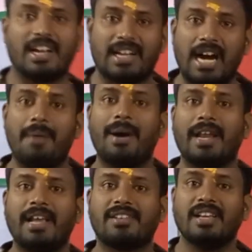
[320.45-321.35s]
Gamma
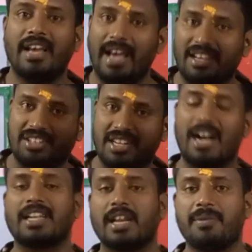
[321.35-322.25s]
rays has
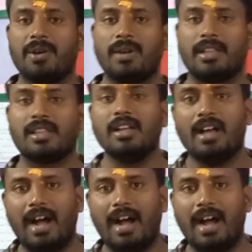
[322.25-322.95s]
shorter wavelength,